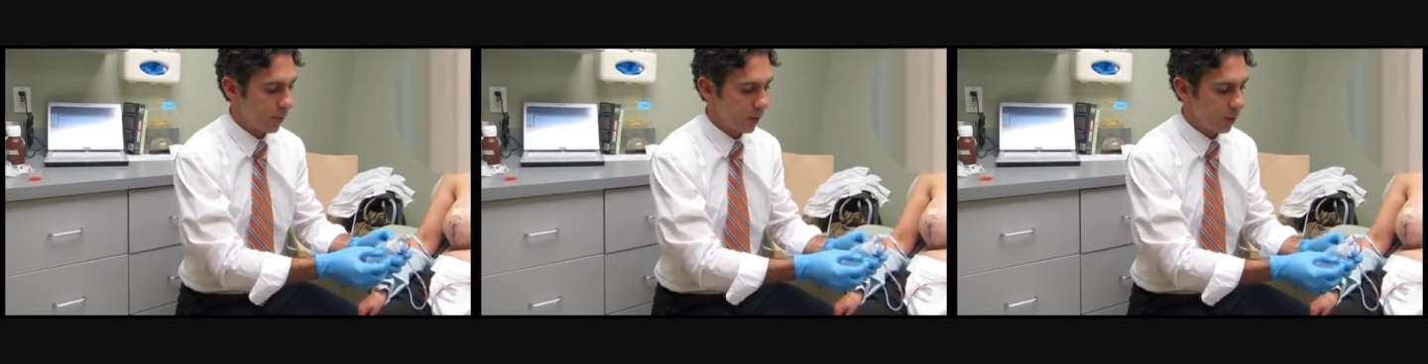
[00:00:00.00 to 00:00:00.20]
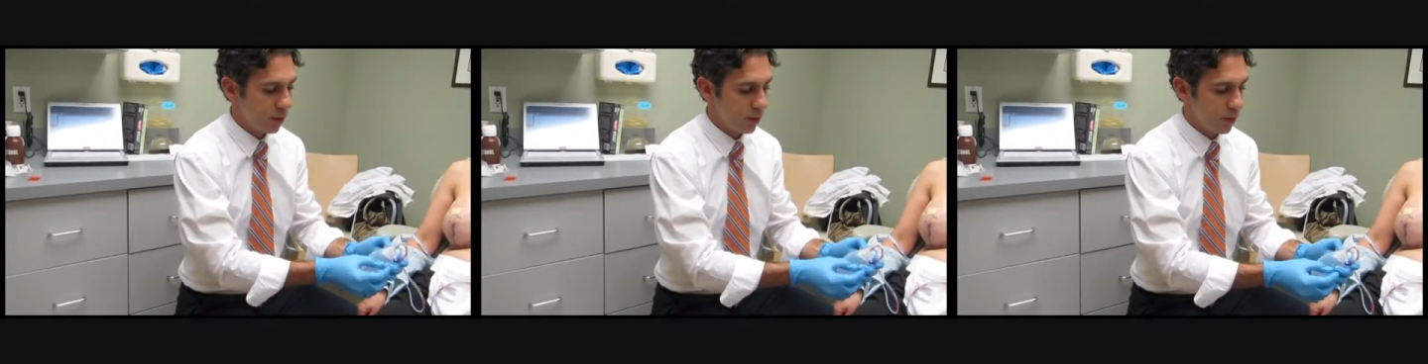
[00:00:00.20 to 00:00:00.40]

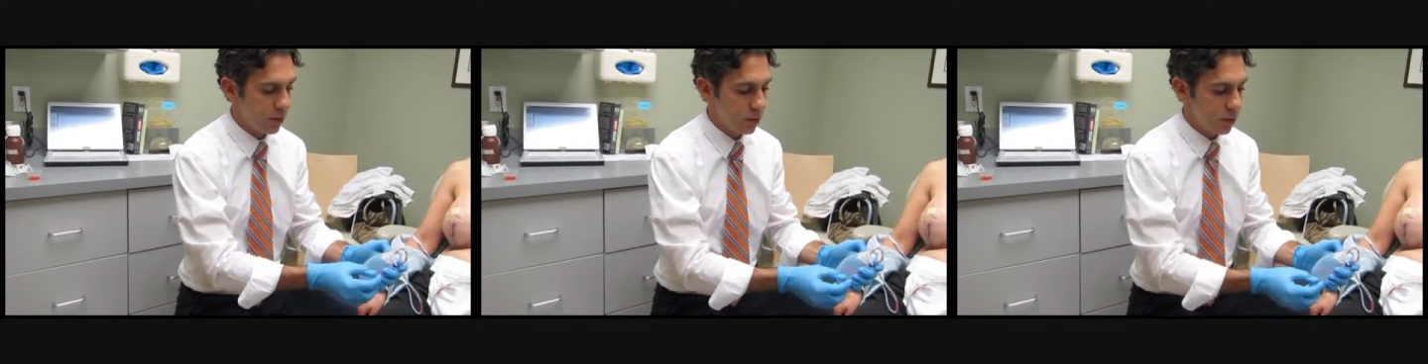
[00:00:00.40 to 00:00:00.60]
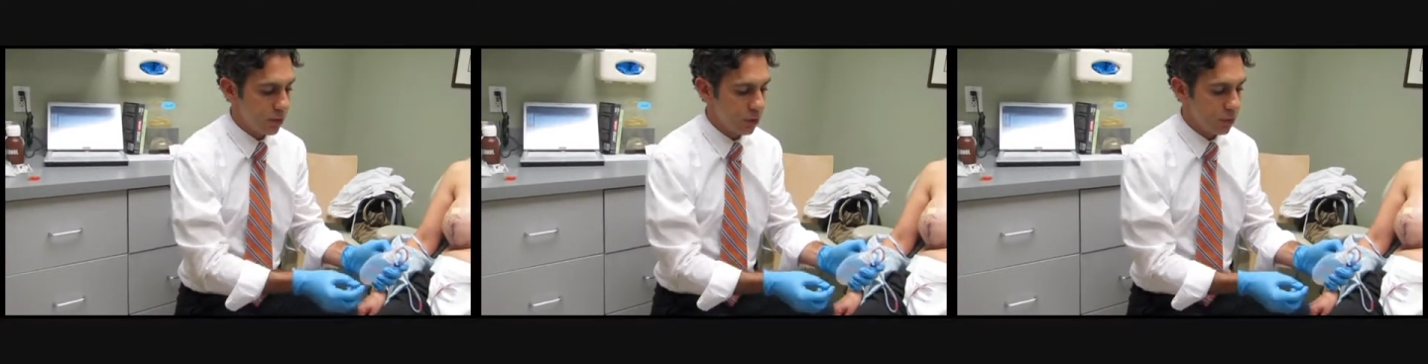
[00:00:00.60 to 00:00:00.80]
you need
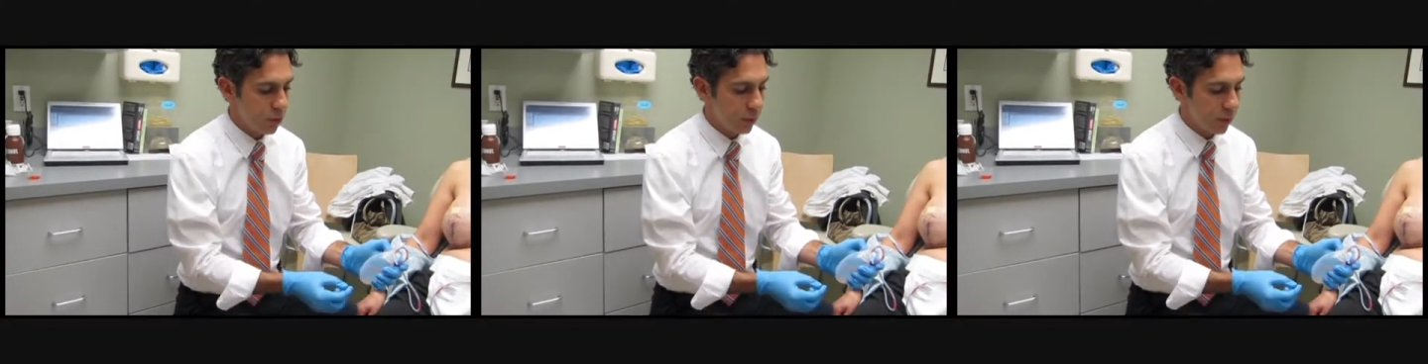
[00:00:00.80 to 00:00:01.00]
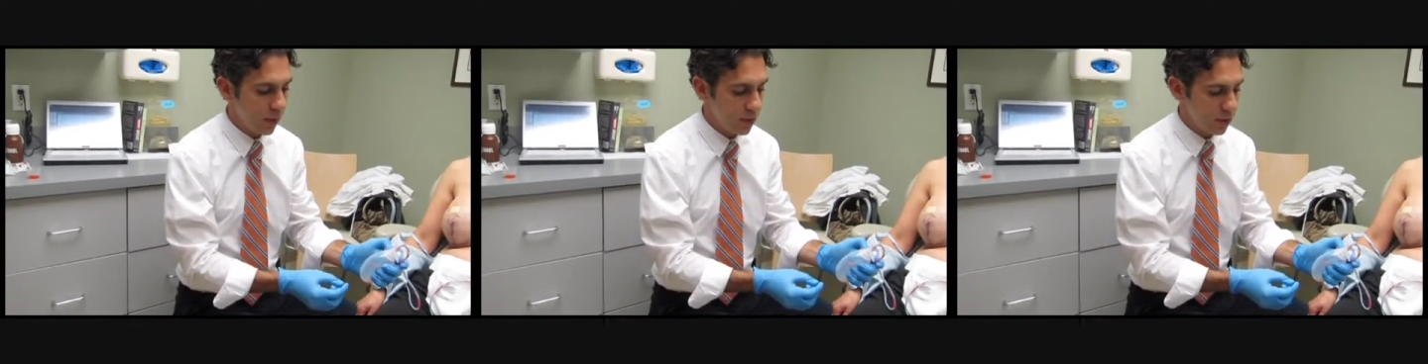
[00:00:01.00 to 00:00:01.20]
to
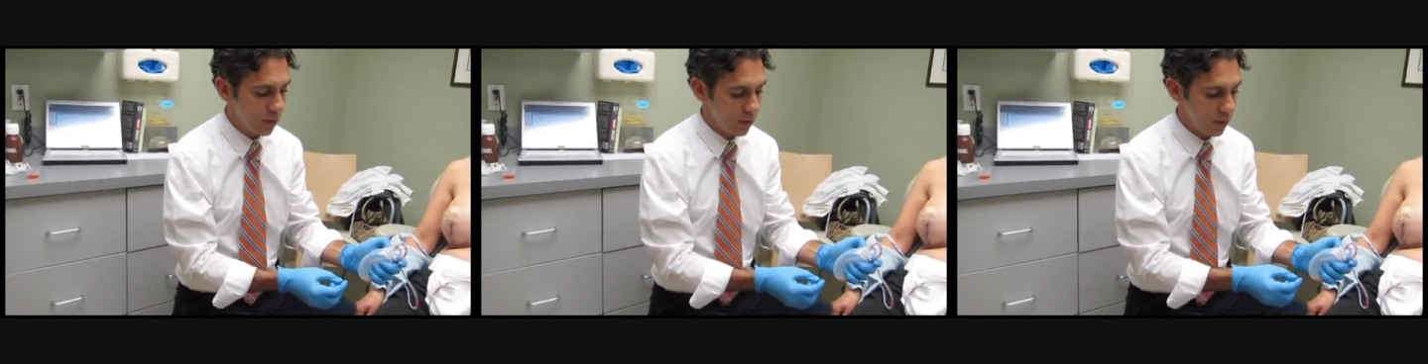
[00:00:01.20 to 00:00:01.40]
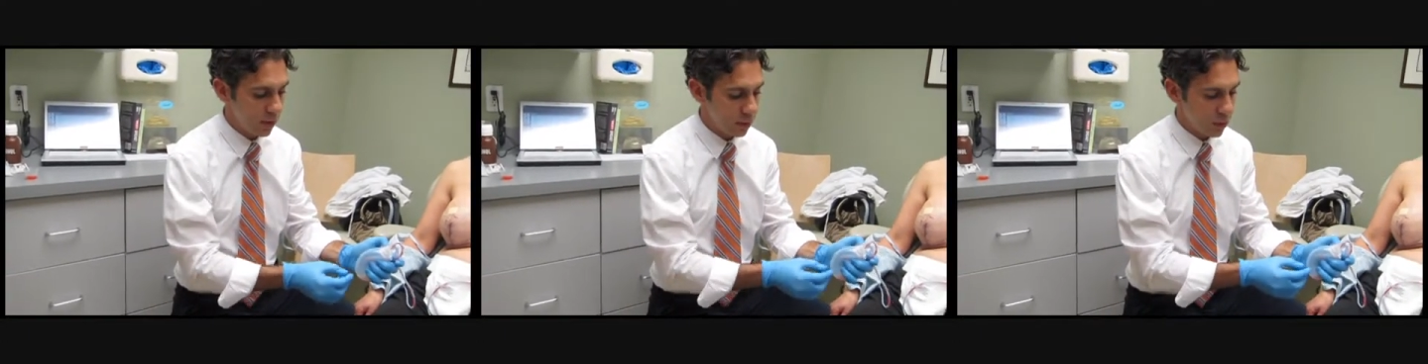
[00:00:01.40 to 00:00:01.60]
squeeze
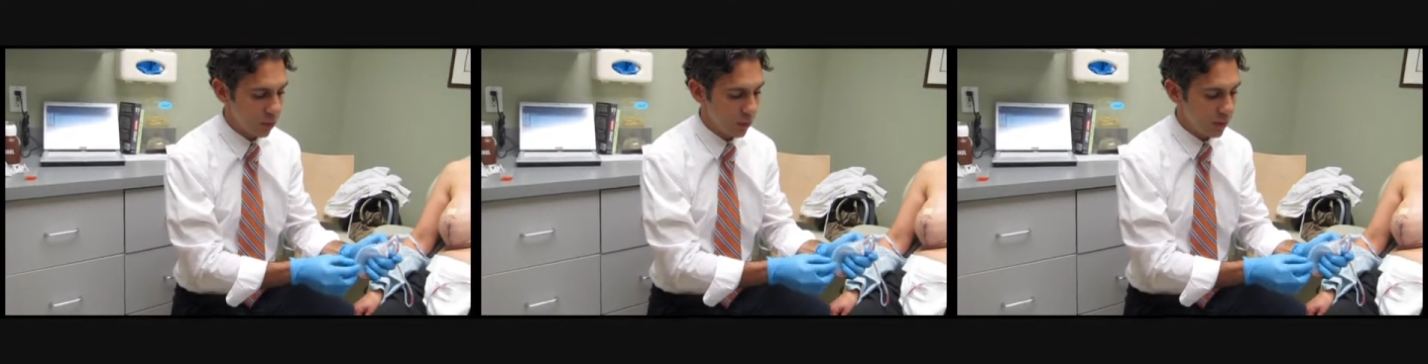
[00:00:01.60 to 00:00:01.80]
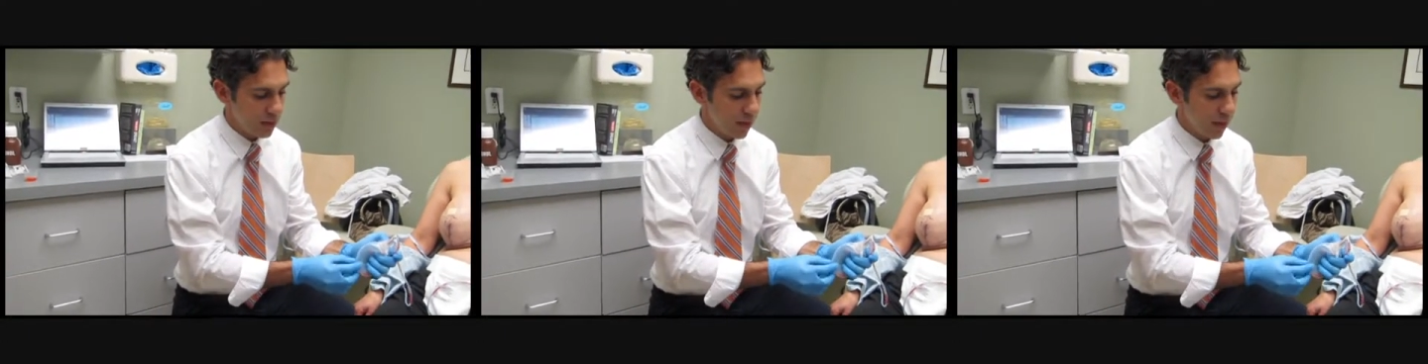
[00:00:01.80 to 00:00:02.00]

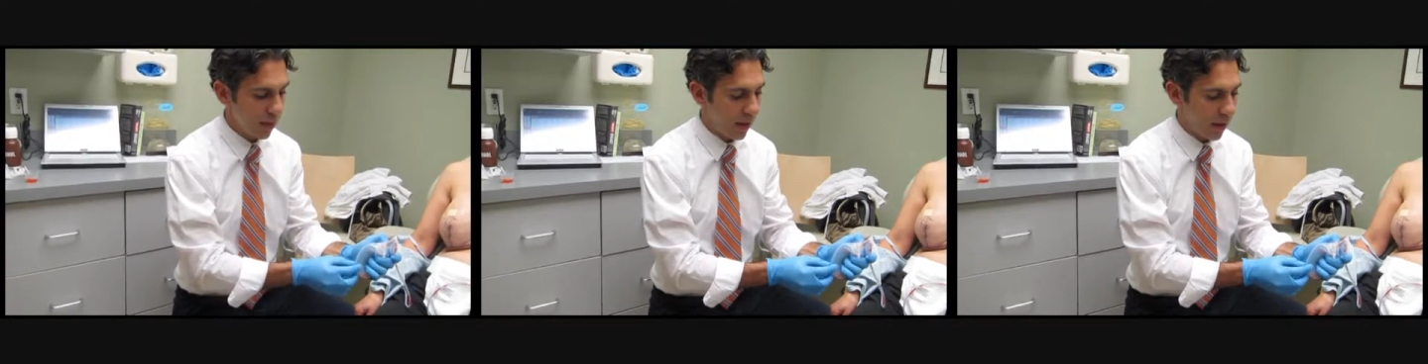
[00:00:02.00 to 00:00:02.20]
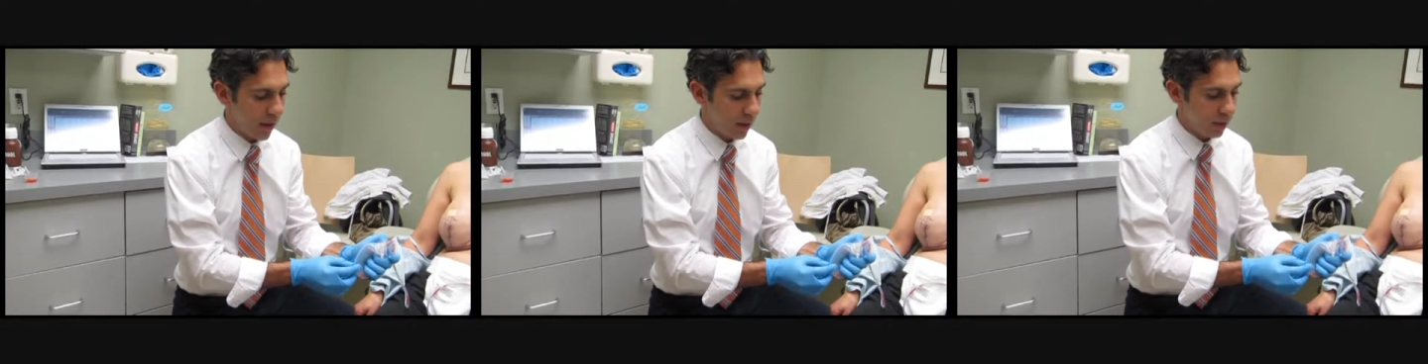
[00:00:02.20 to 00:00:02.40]
the air out